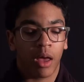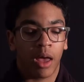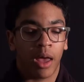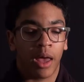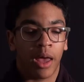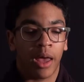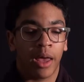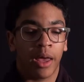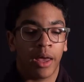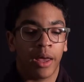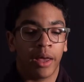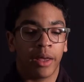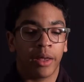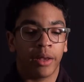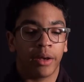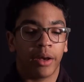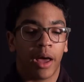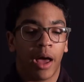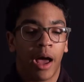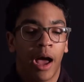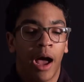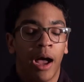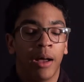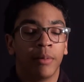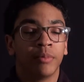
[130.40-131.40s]
and
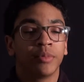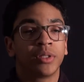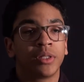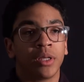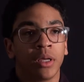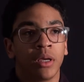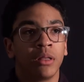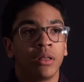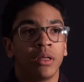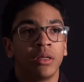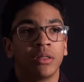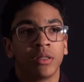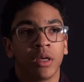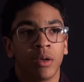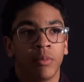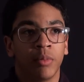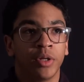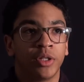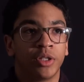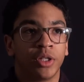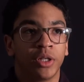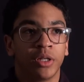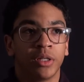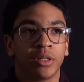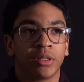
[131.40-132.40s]
I'm seeing these
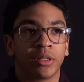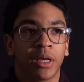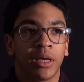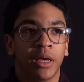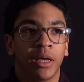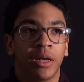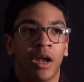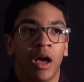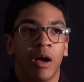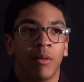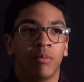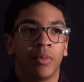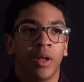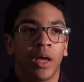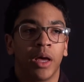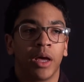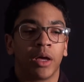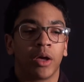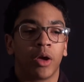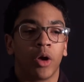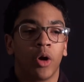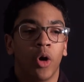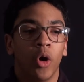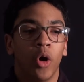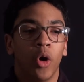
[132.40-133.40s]
images and I'm
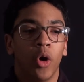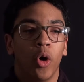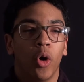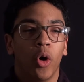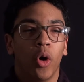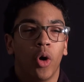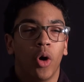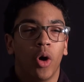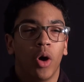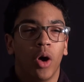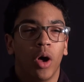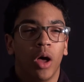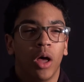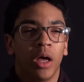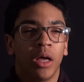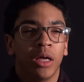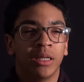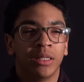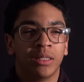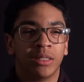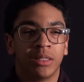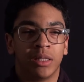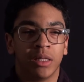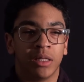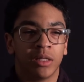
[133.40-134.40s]
like,
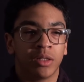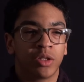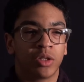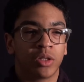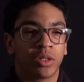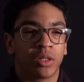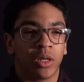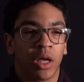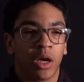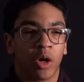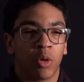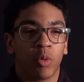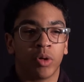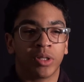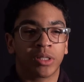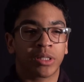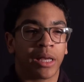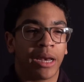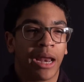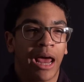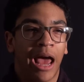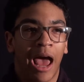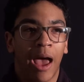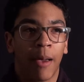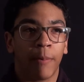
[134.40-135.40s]
is this like what's
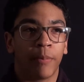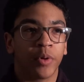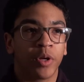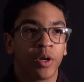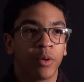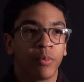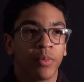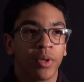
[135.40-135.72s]
gonna happen to